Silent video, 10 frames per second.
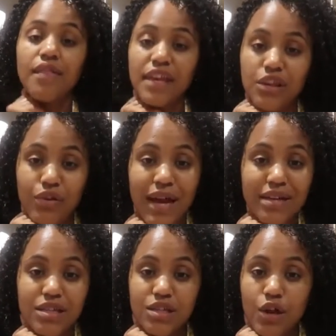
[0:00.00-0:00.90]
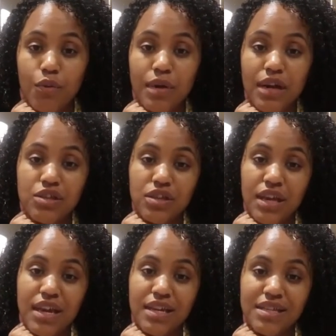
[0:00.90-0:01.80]
Thank you guys so much
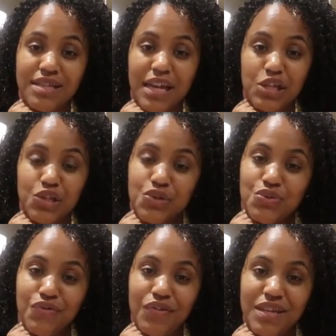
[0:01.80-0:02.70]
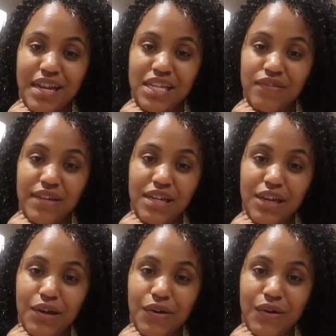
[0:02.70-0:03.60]
and stay tuned for the next
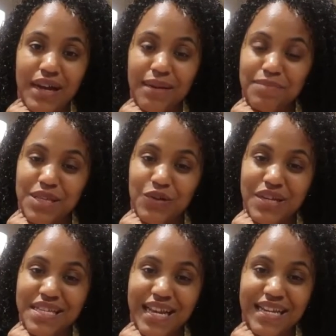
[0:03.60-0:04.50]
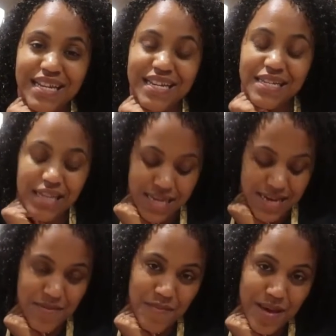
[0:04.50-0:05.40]
video. I am so excited.
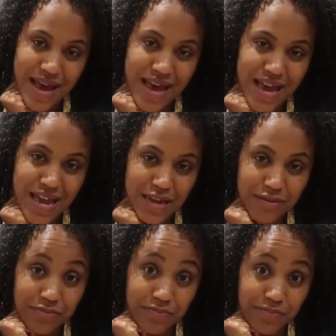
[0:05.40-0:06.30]
Bye.